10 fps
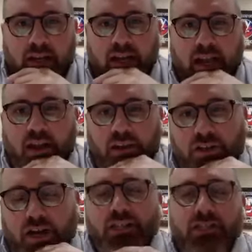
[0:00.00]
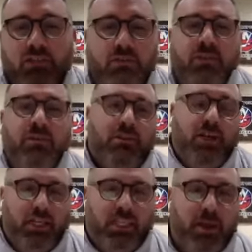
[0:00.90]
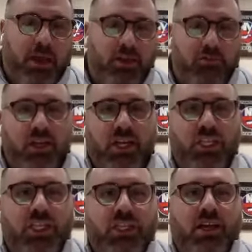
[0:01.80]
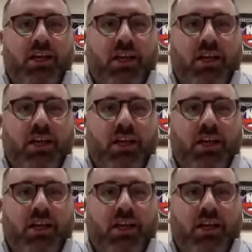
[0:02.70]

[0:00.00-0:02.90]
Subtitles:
and now you're trying to kind of expand your reach.